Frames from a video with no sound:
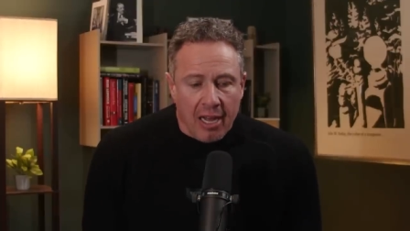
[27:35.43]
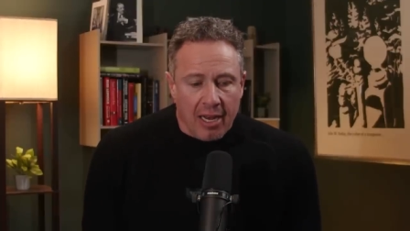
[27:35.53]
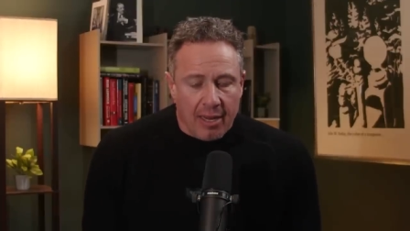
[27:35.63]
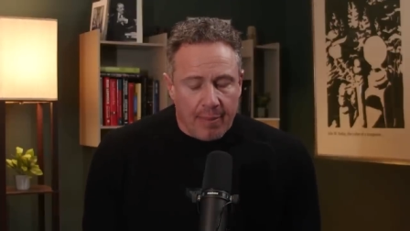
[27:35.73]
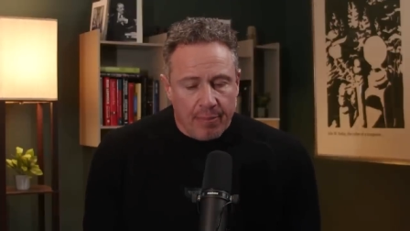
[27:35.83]

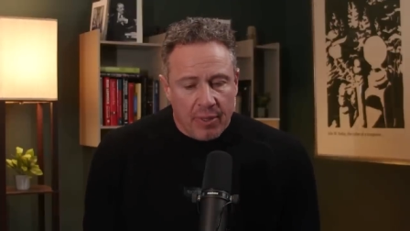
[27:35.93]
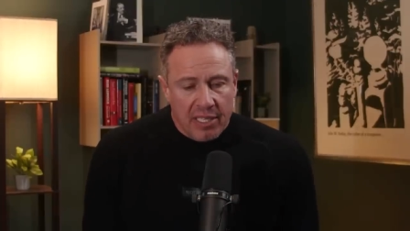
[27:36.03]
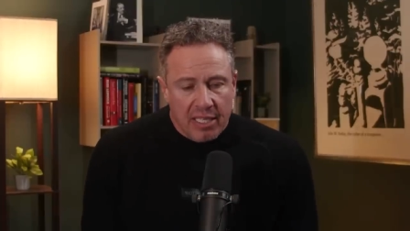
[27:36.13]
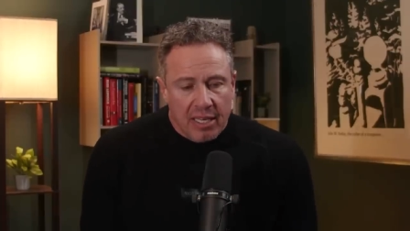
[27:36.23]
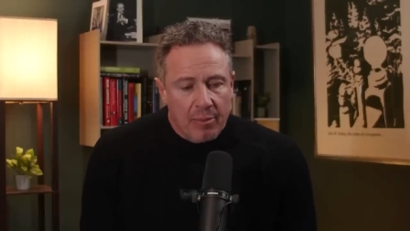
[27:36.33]

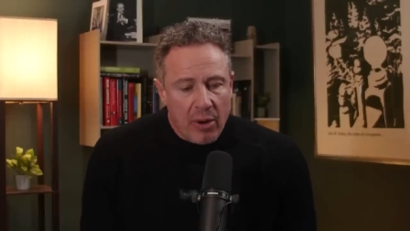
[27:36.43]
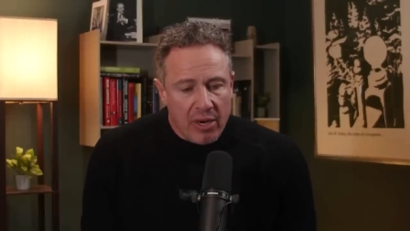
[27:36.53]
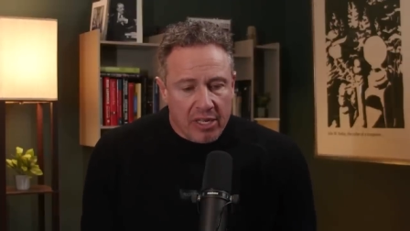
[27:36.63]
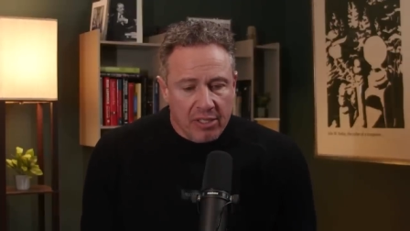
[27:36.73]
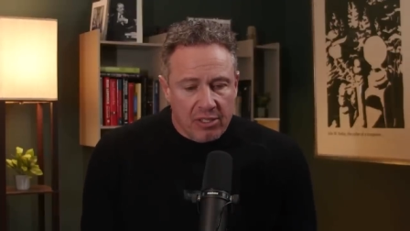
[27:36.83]

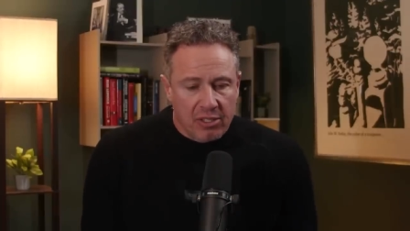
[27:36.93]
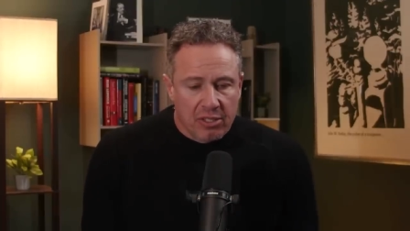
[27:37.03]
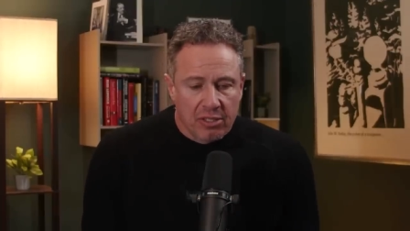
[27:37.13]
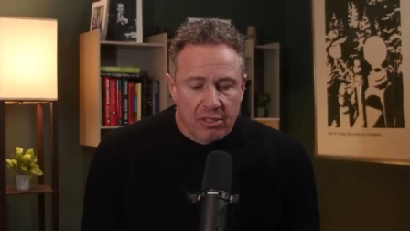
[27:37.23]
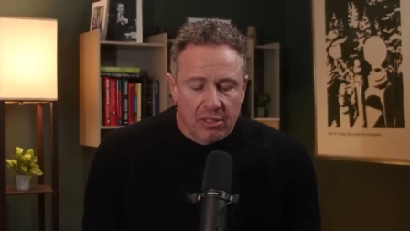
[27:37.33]

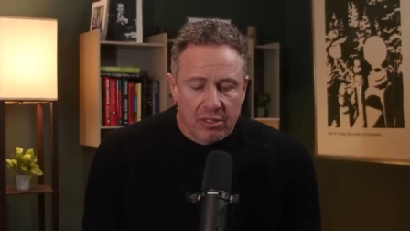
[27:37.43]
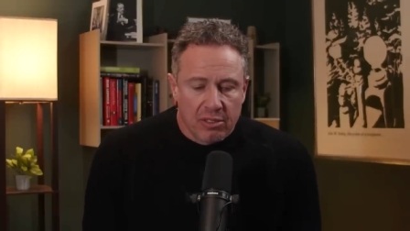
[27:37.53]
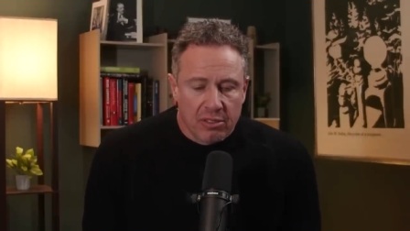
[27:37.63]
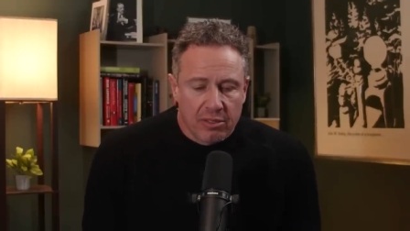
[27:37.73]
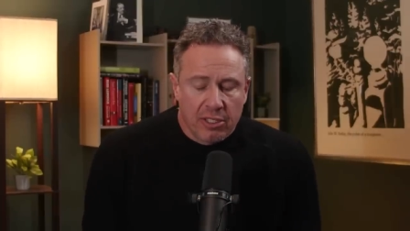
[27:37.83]
America's
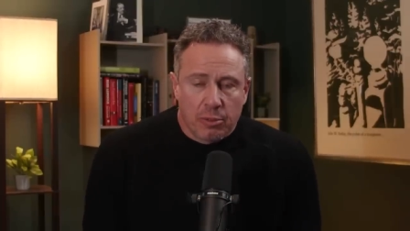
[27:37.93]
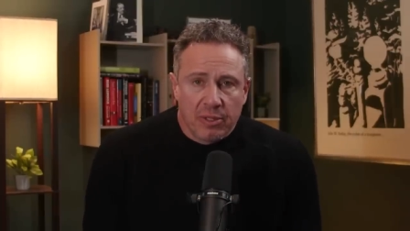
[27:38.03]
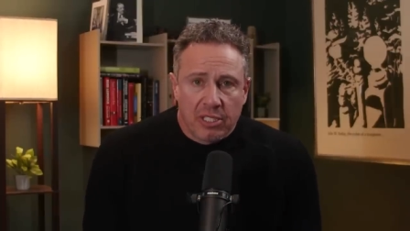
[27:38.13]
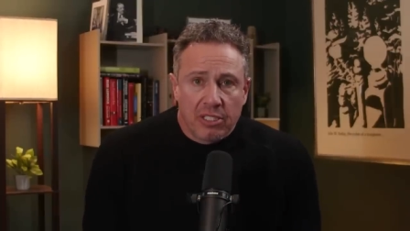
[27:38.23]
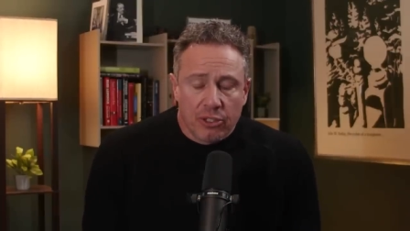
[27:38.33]

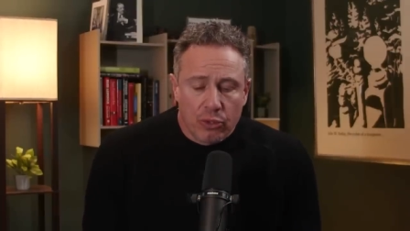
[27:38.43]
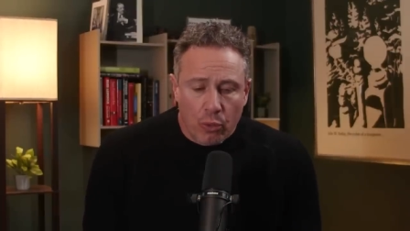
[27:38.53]
disposition